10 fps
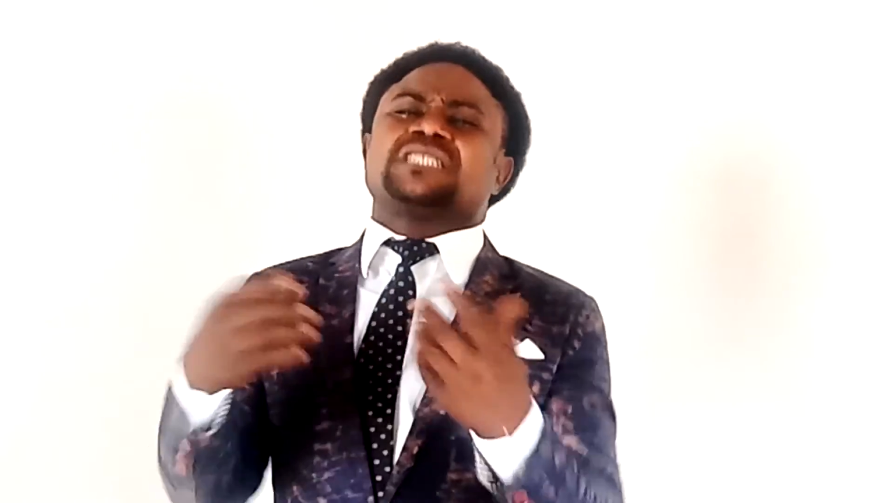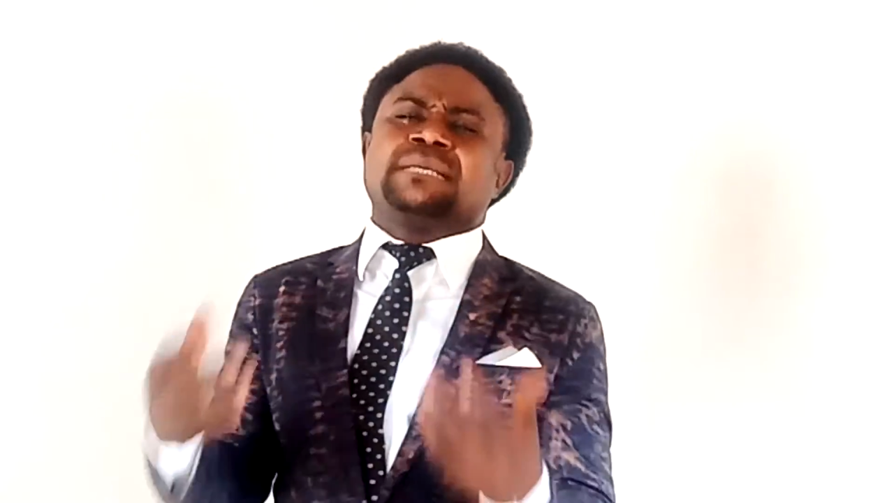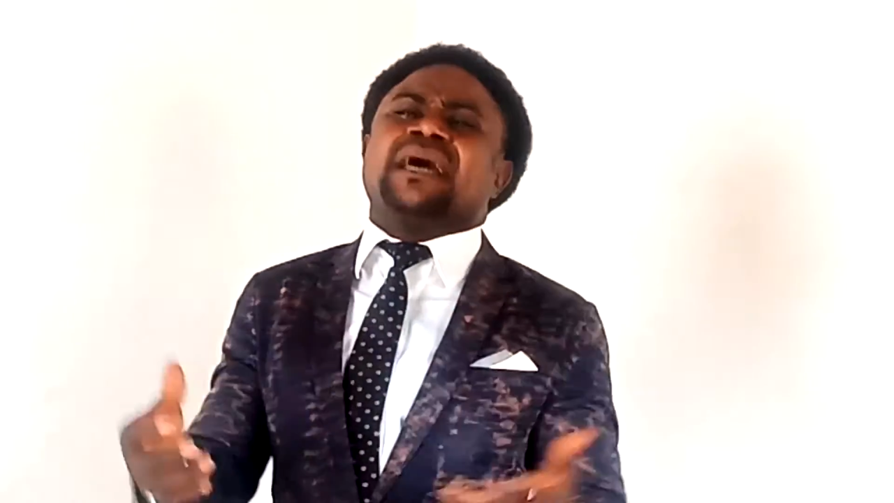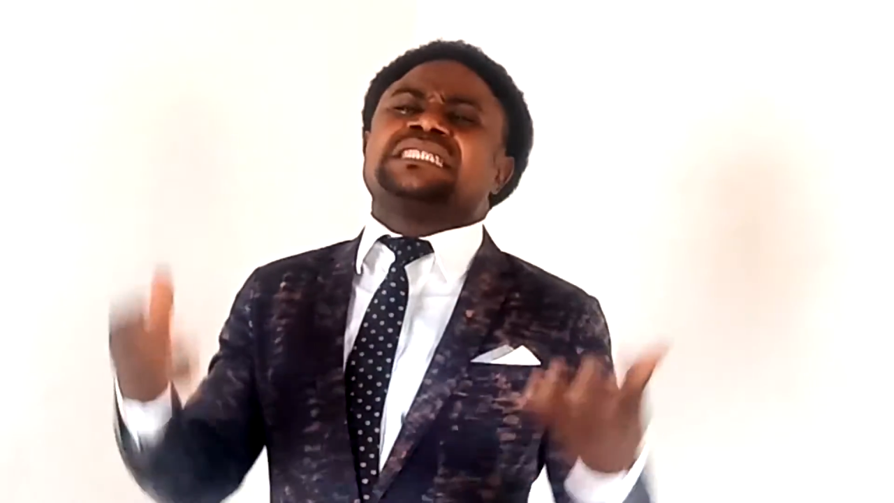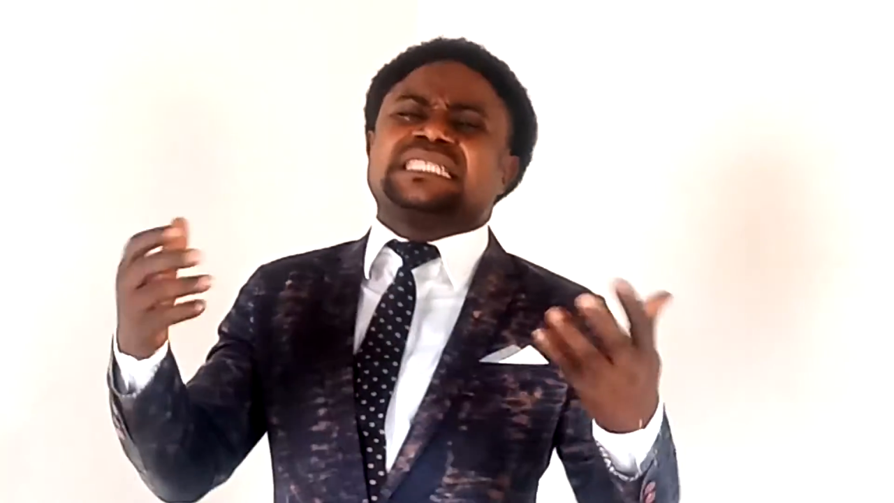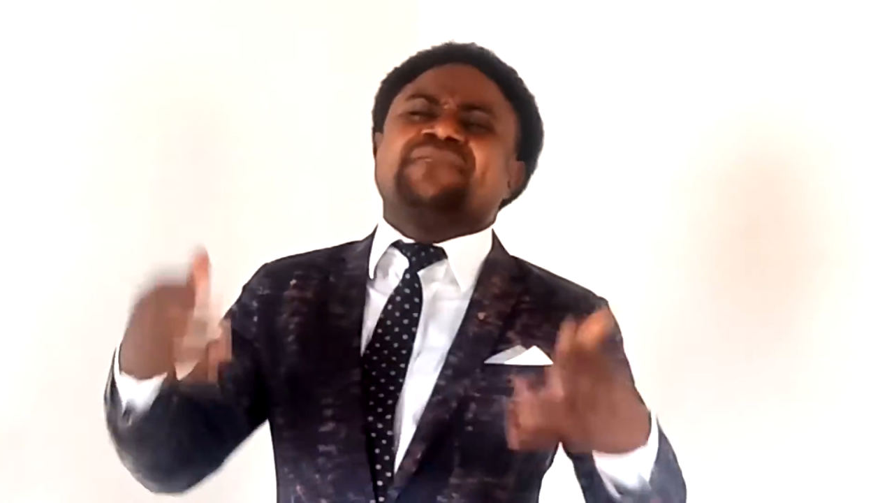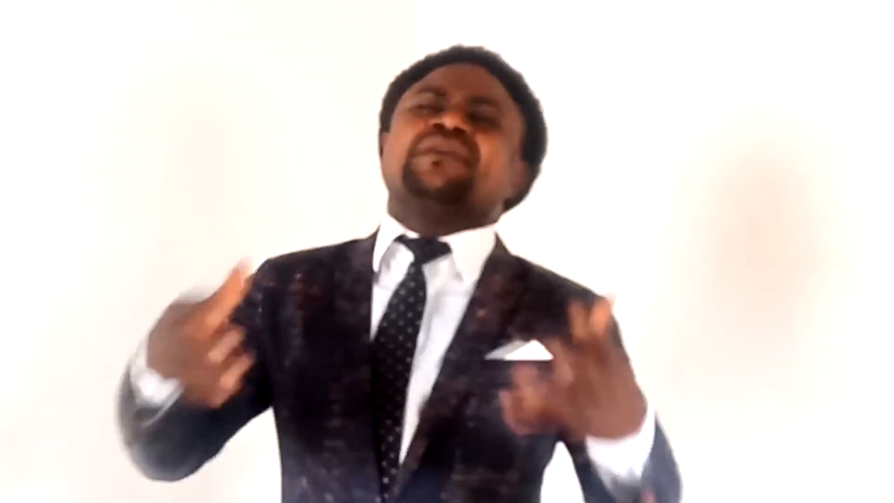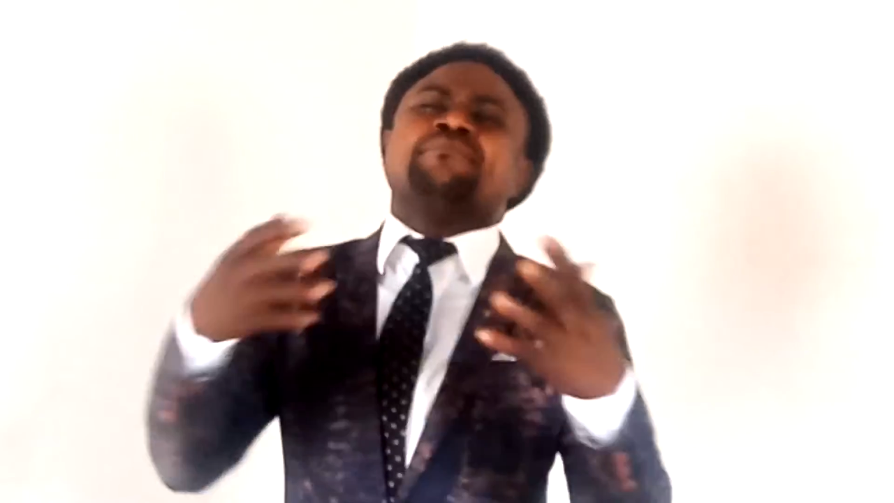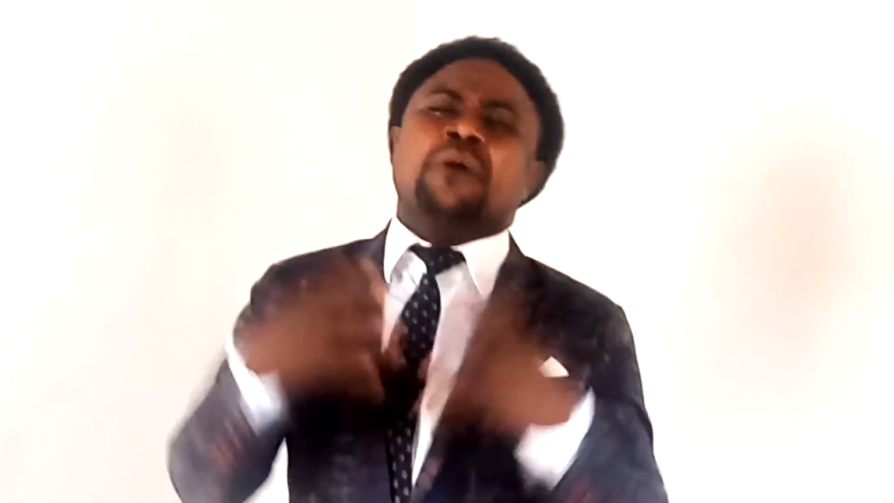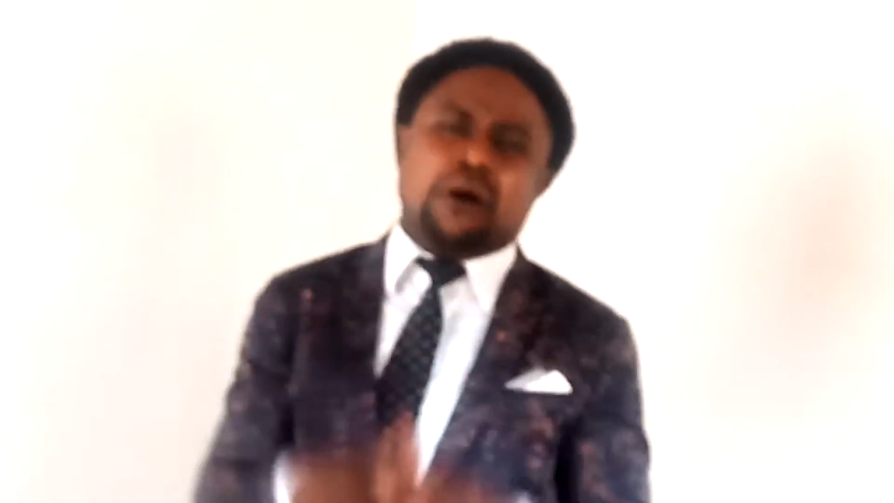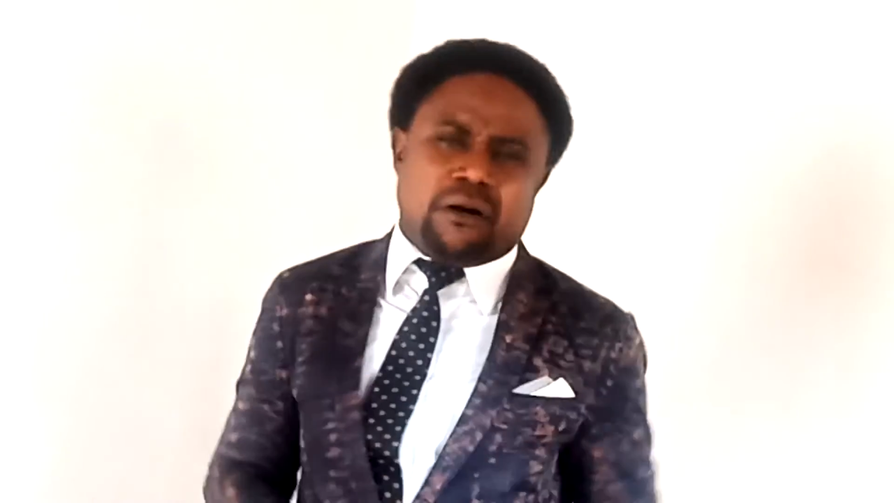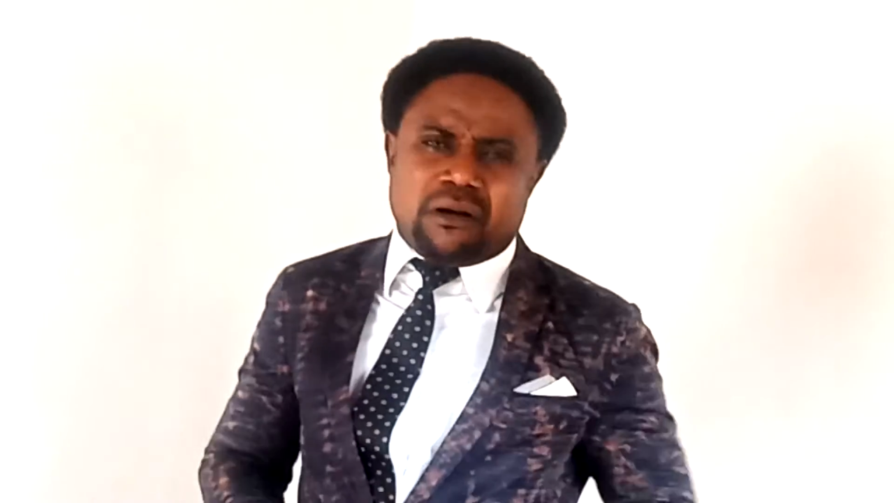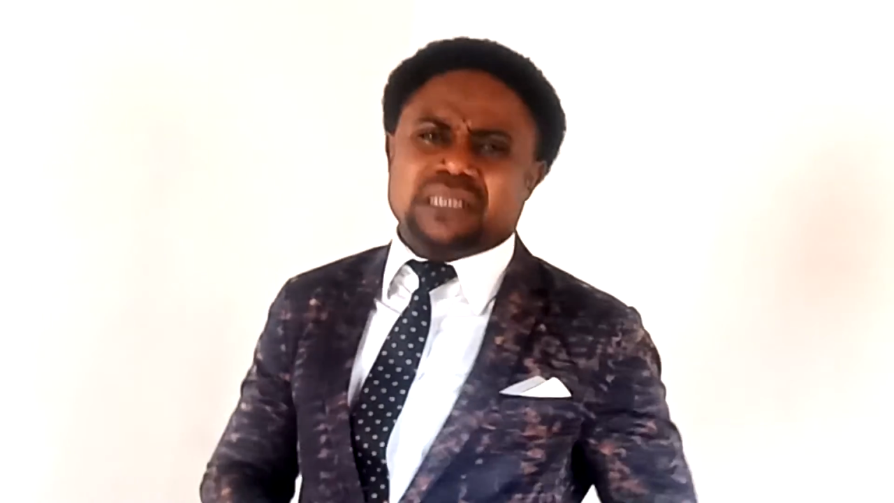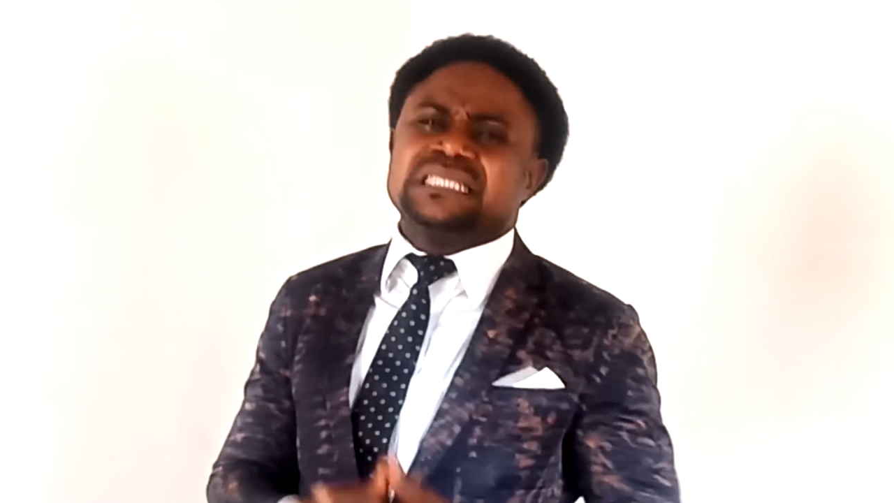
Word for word: him and give him more.